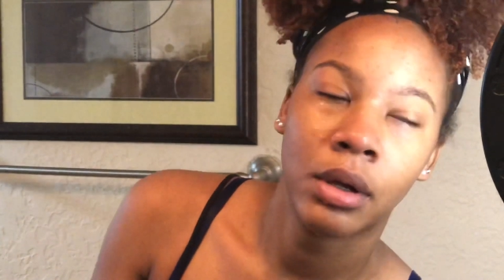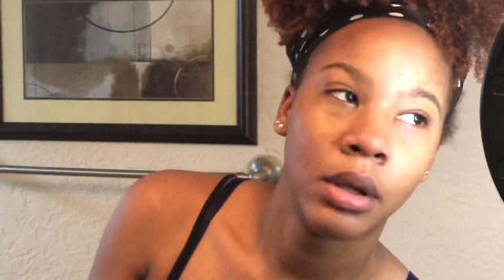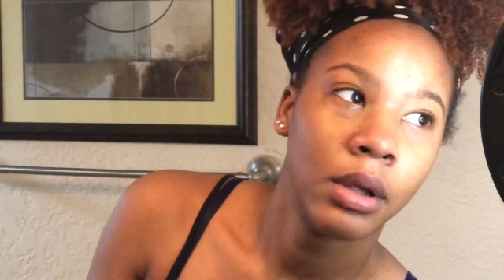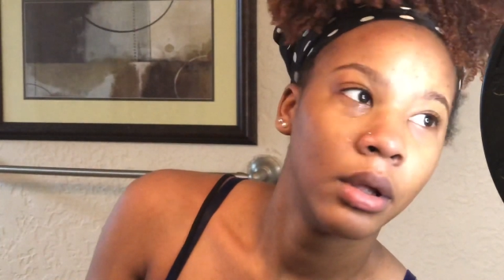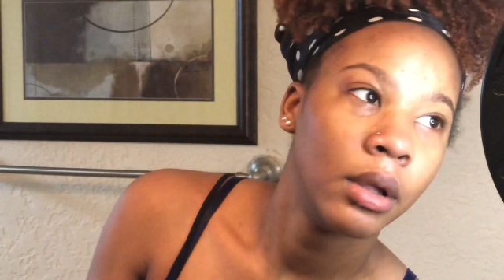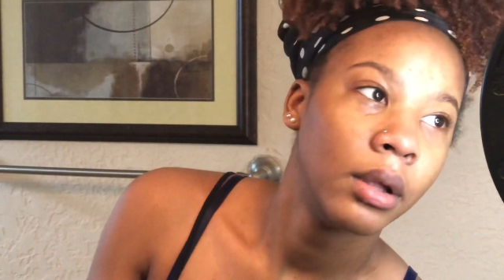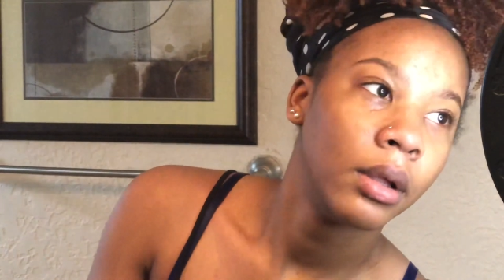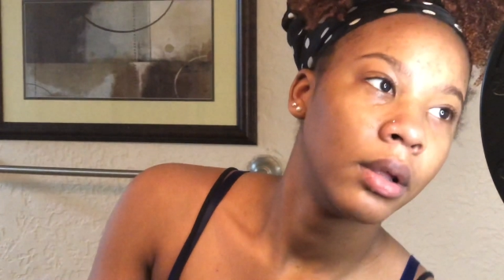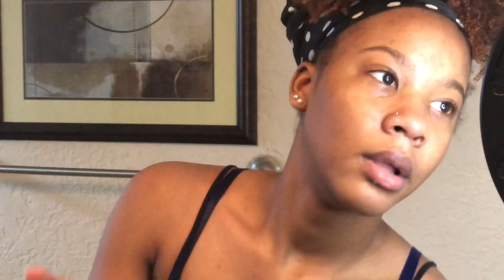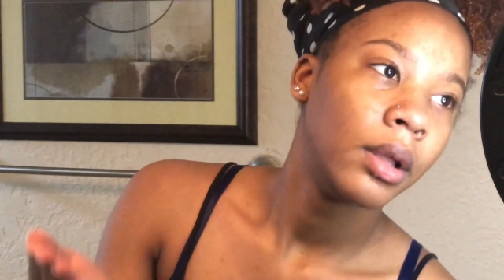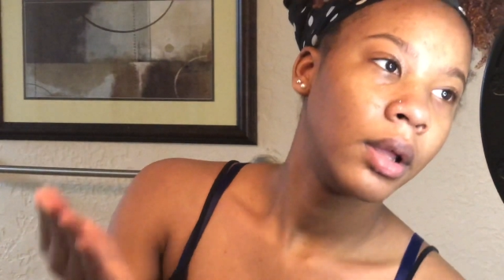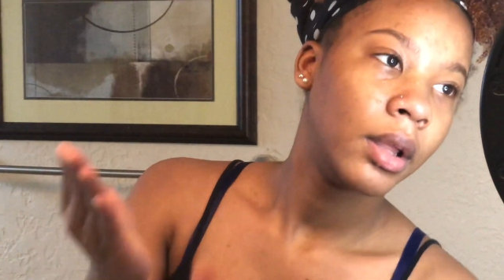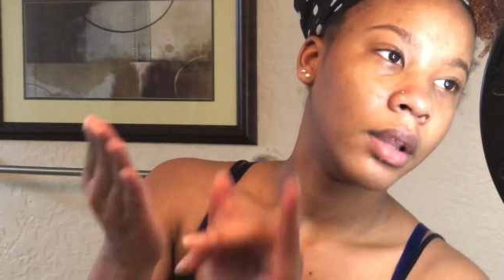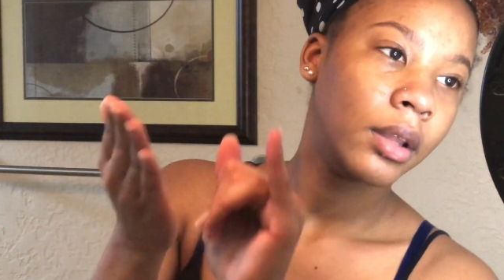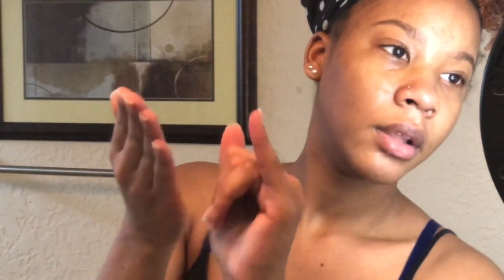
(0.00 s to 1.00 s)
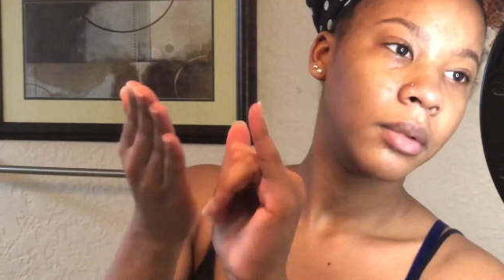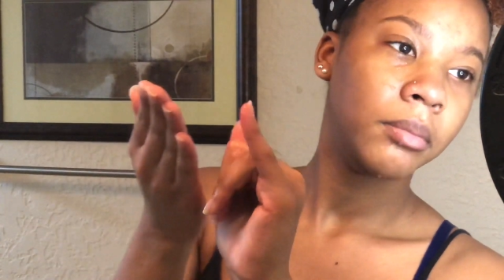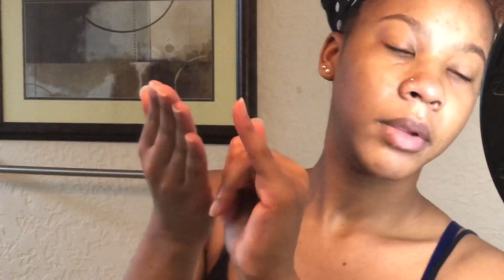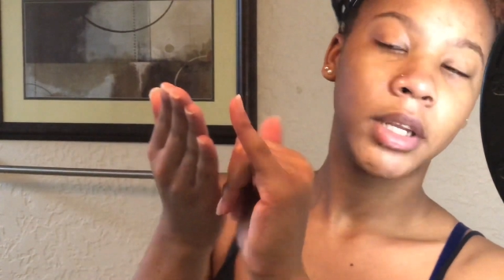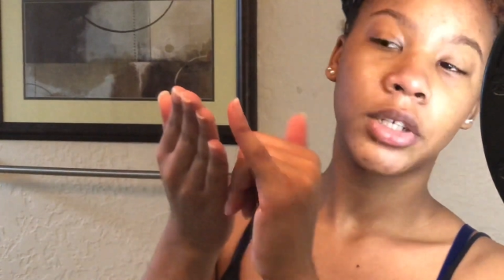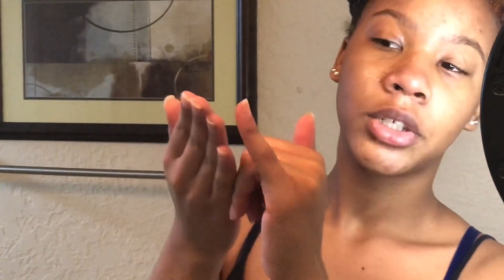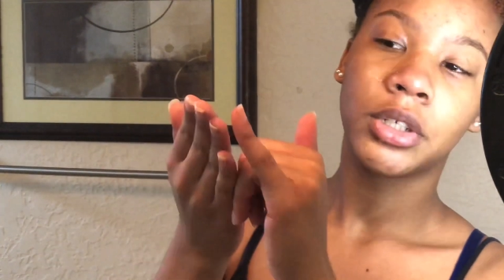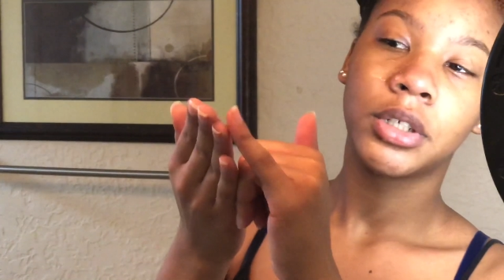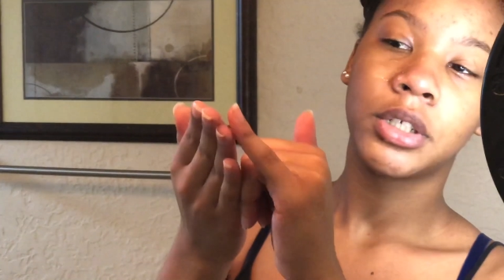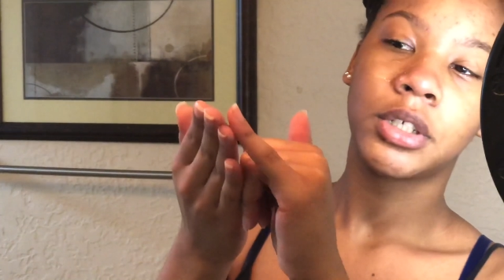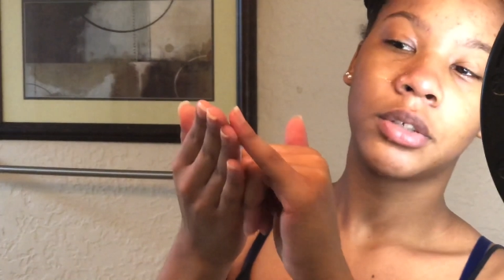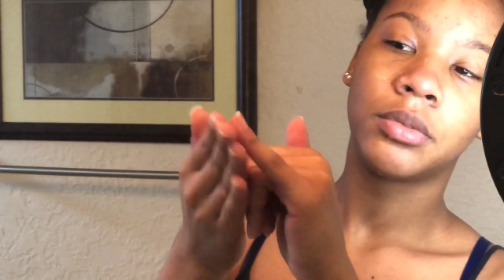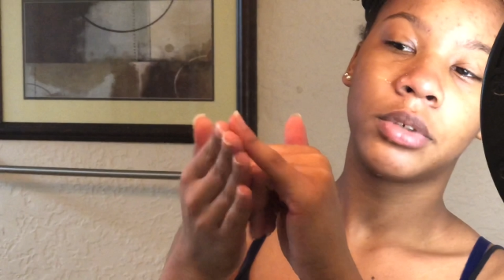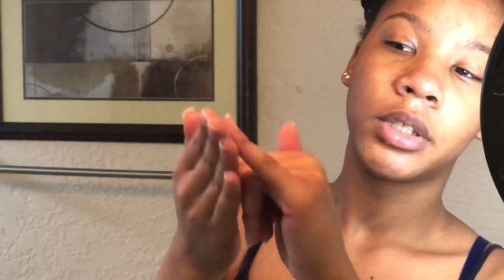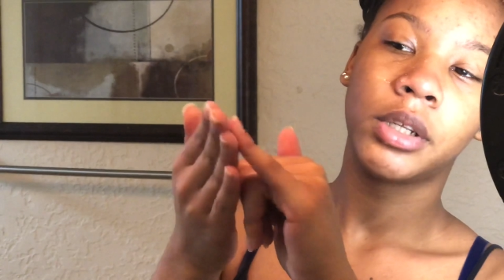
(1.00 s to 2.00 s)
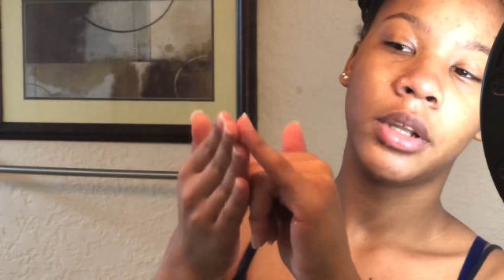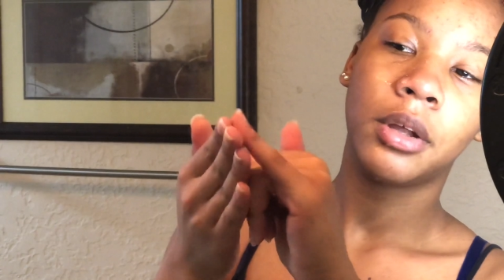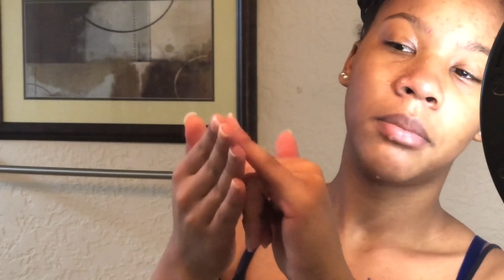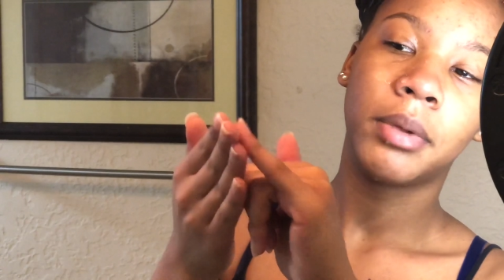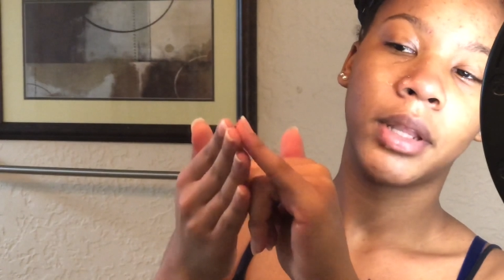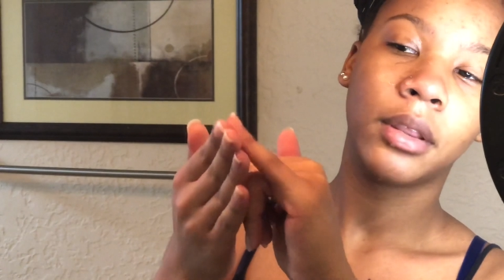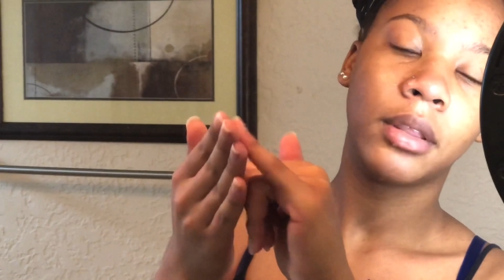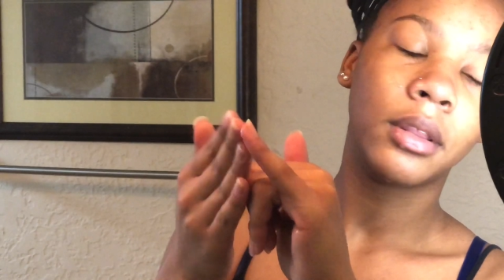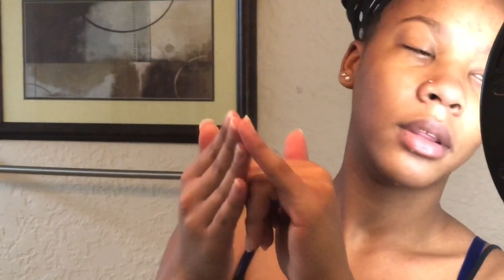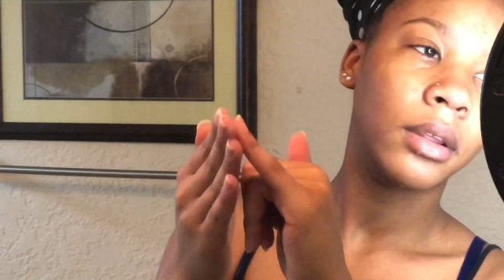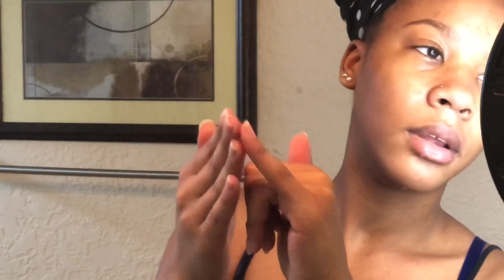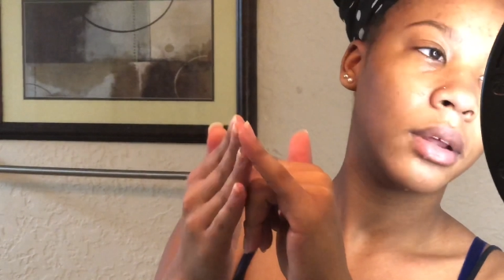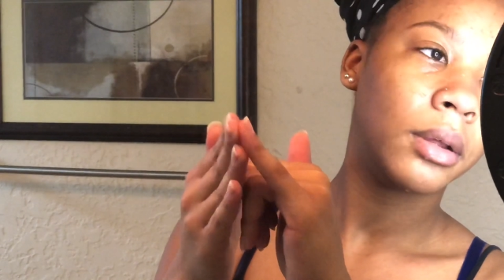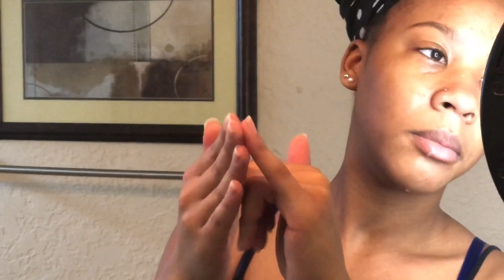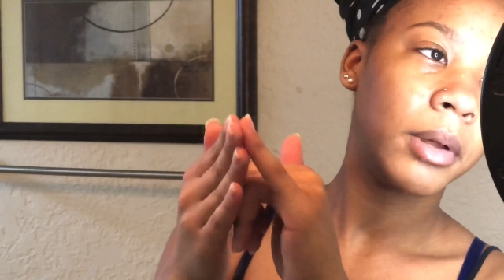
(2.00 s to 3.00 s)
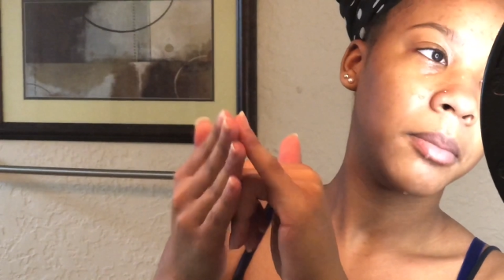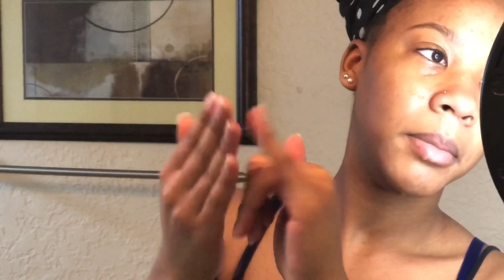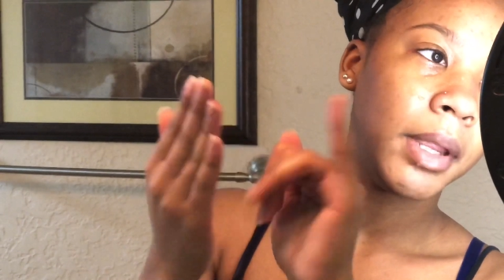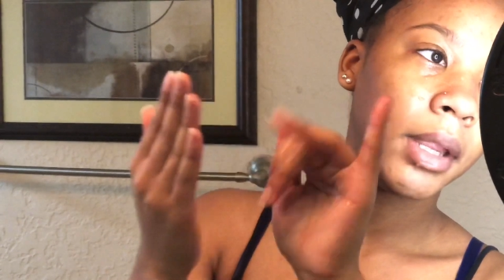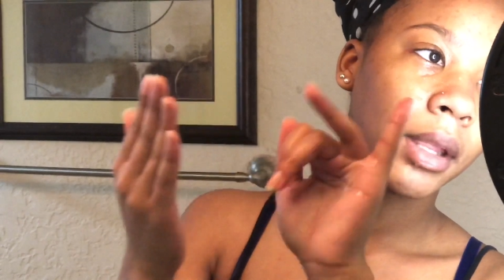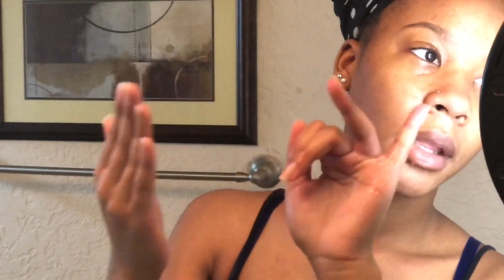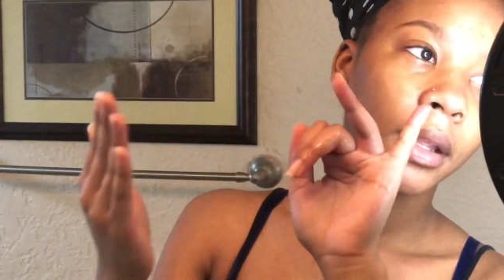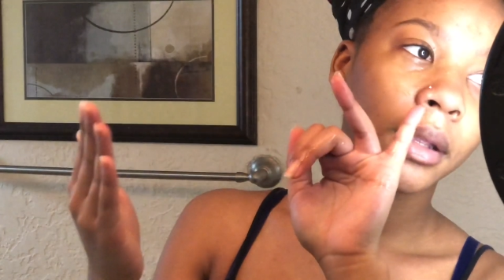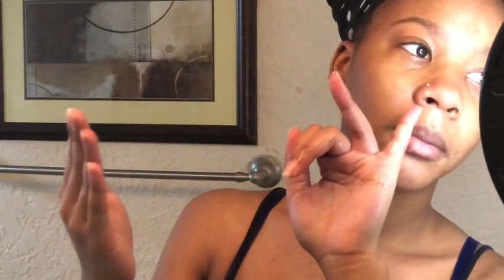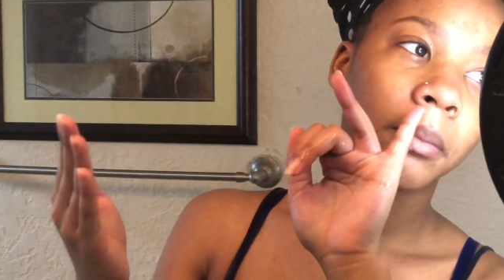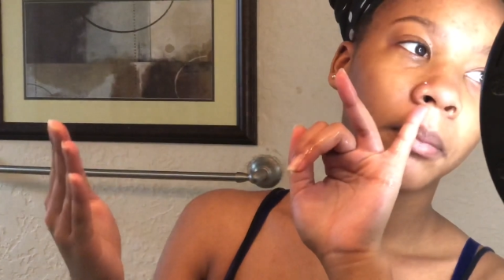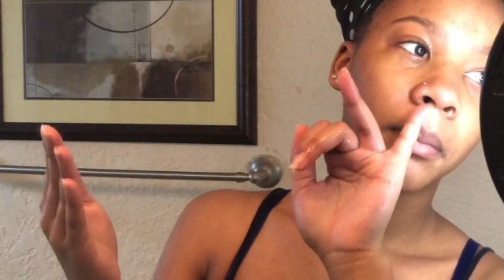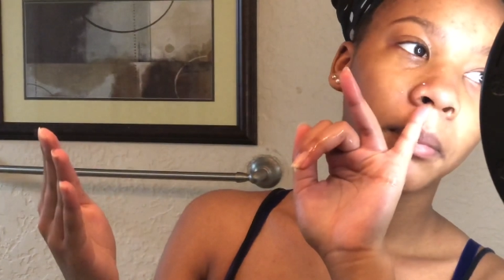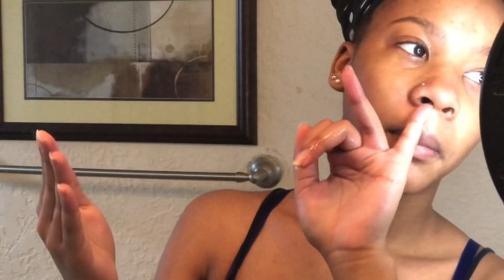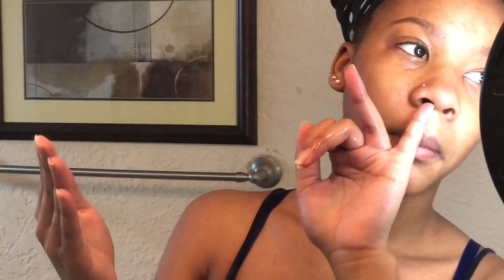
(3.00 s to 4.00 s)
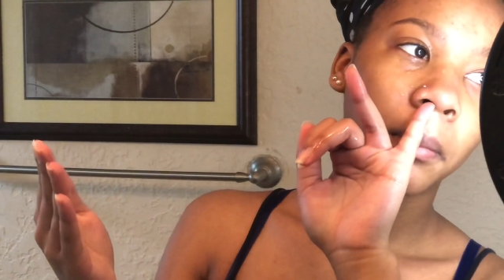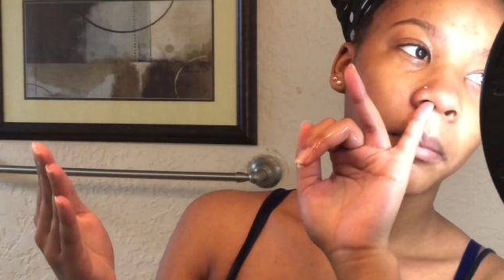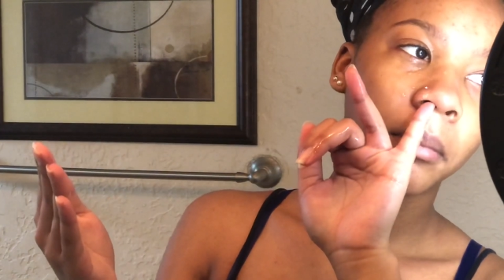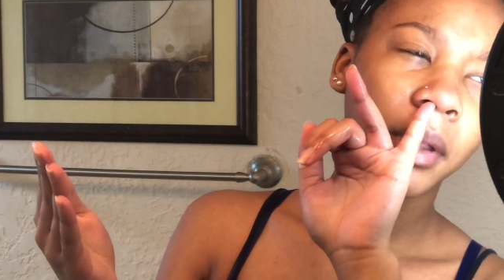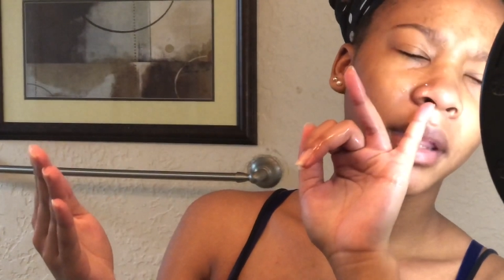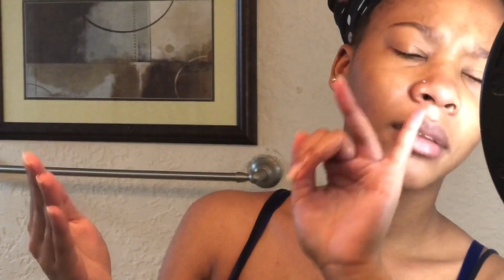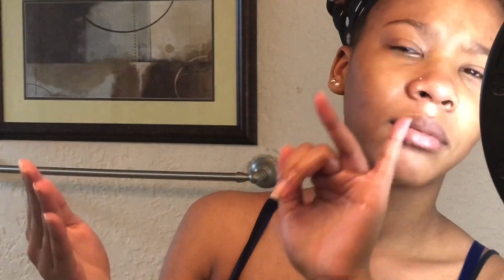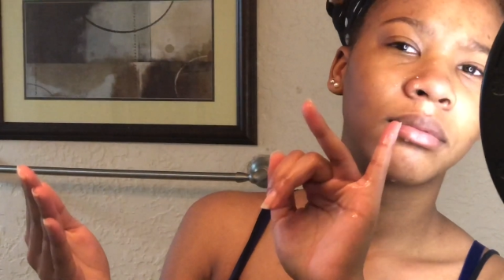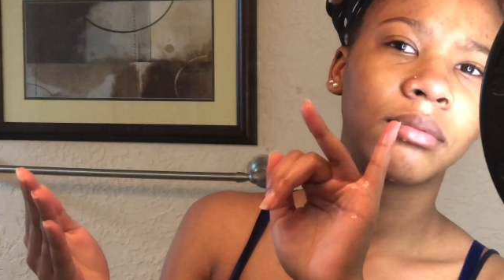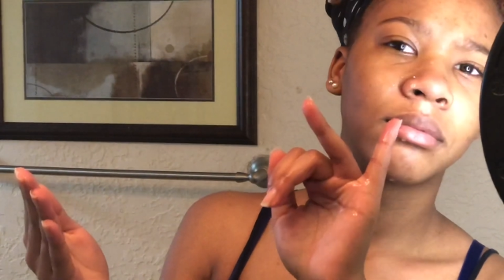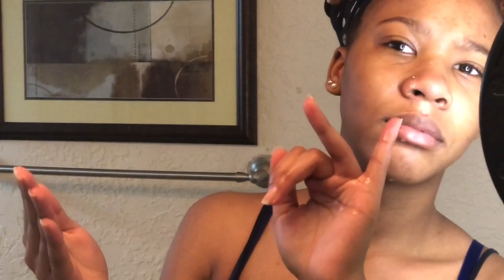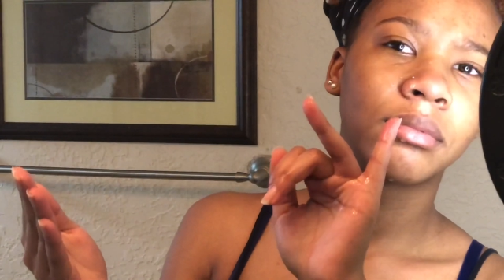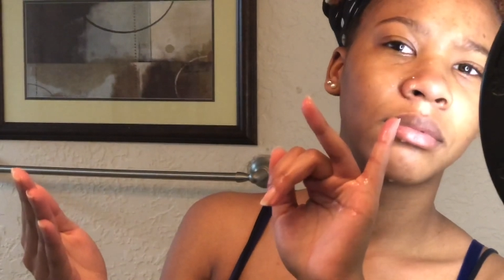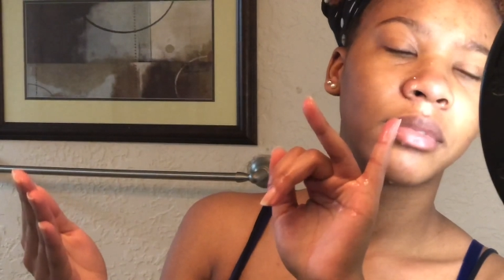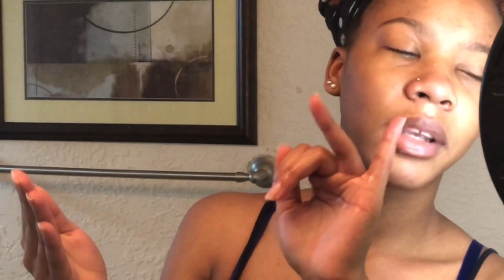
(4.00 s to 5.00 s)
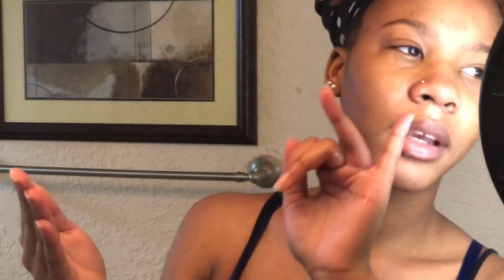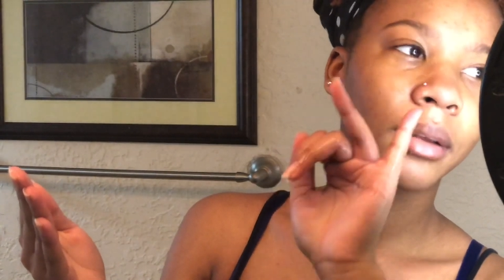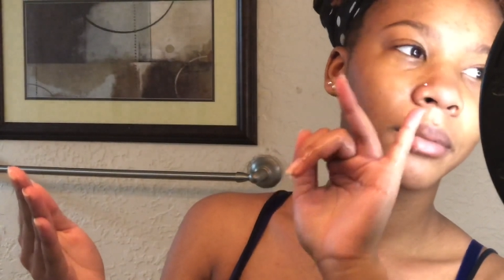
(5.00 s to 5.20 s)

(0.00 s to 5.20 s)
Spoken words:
and then make sure it's really on my pinky. Yeah.